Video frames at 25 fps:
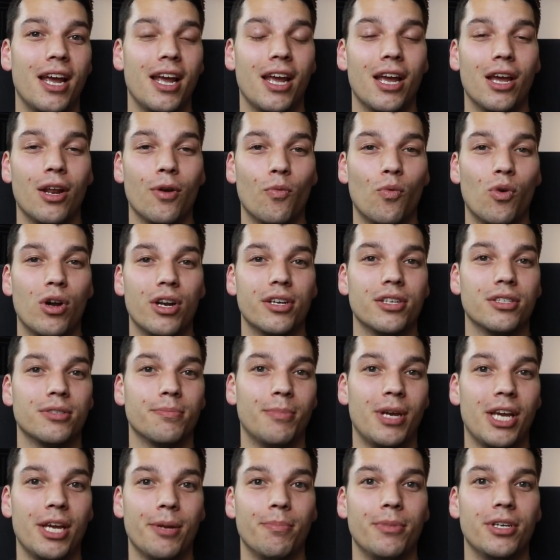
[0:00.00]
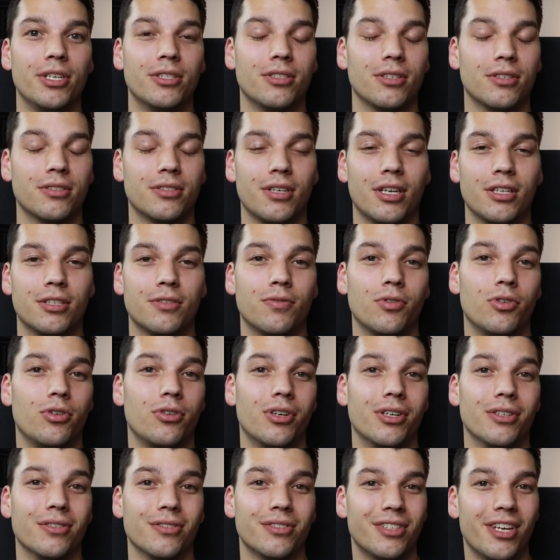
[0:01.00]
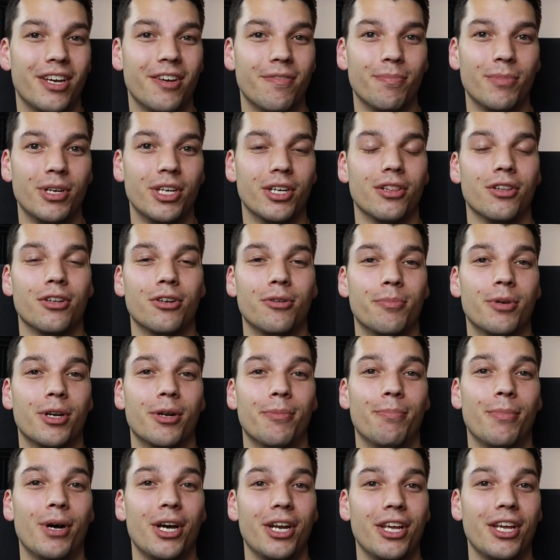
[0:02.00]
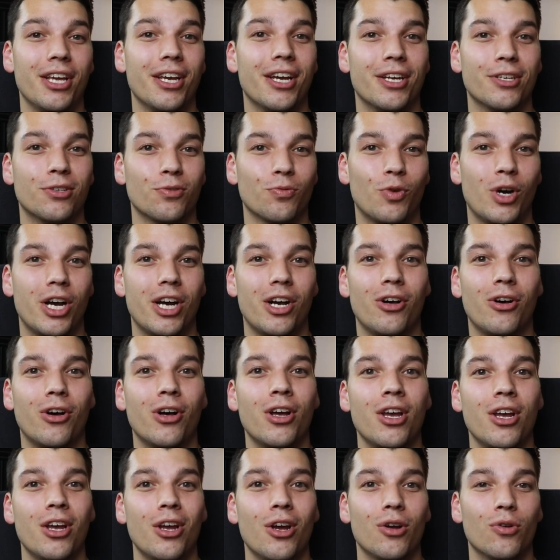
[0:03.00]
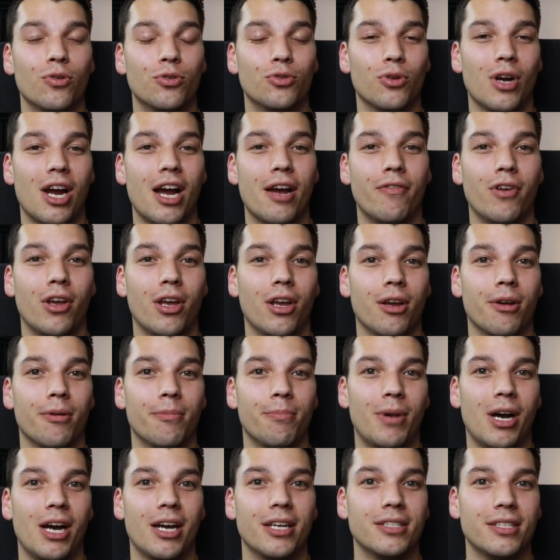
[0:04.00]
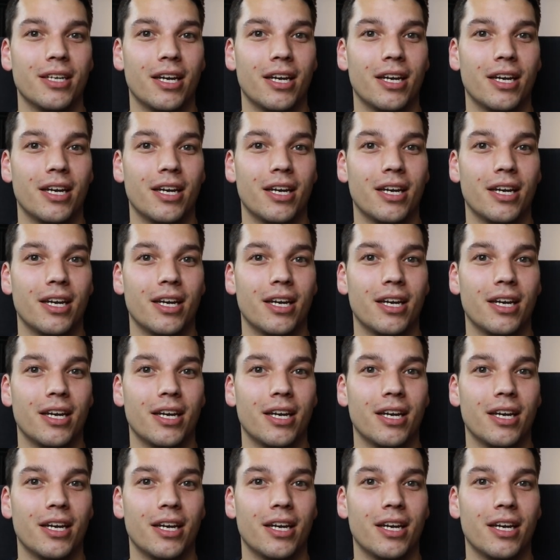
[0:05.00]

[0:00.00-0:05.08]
and what has made me successful and saved me a little bit of money as well driving my